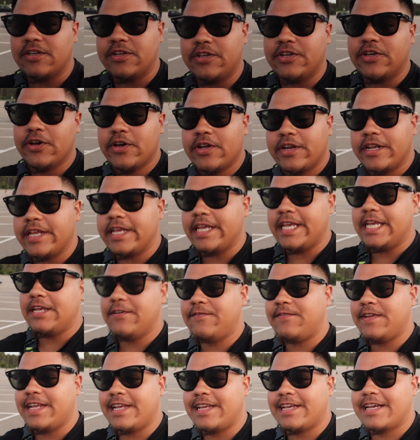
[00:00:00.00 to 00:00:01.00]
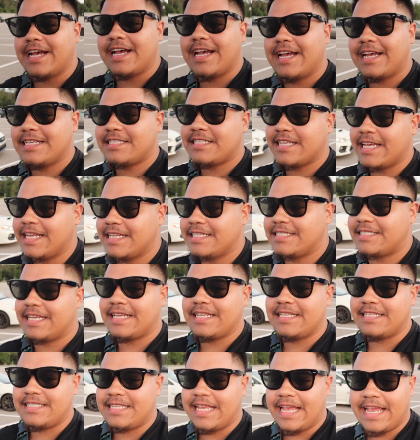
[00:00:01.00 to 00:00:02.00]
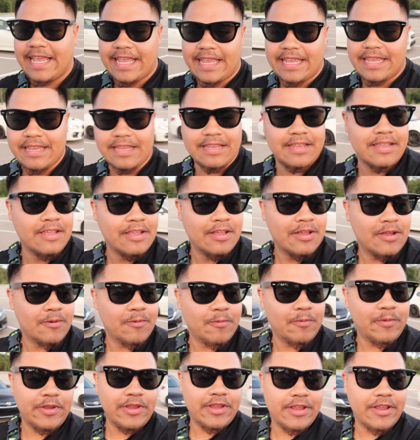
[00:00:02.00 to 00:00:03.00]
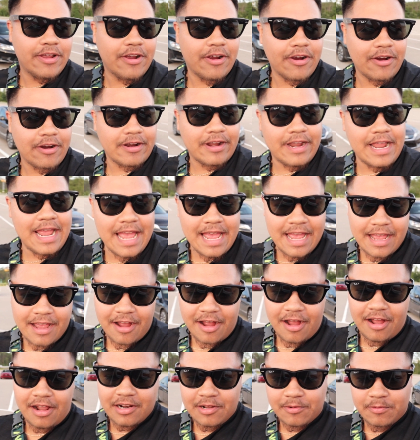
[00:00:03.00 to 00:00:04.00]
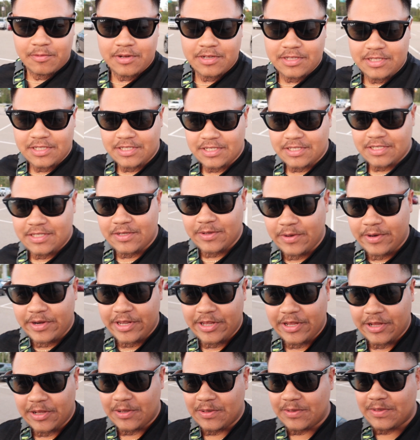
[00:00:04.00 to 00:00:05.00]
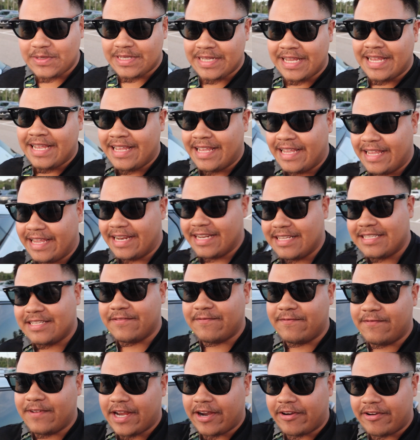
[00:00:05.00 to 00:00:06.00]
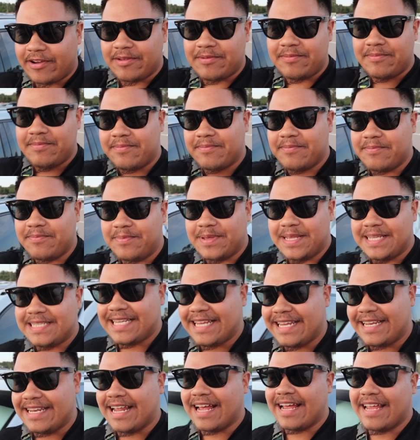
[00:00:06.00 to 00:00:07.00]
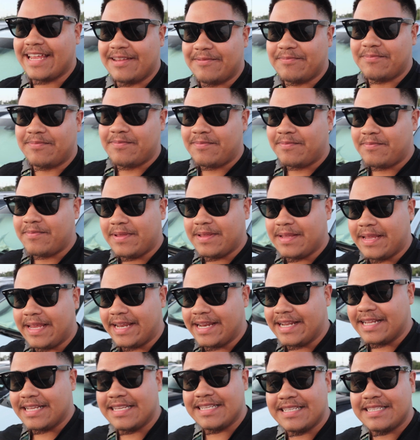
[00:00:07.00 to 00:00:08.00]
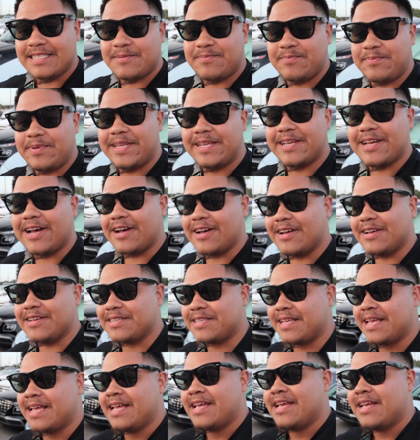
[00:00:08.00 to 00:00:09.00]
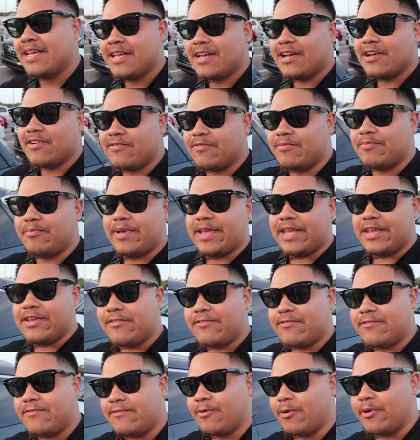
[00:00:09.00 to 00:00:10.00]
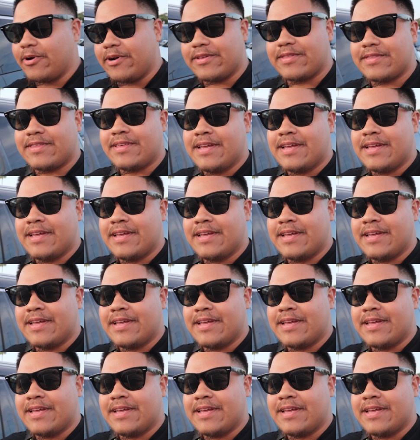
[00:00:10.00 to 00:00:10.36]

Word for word: Good evening, guys, and today we are at Hollywood Studios. It is a very busy night. It is because of May 4th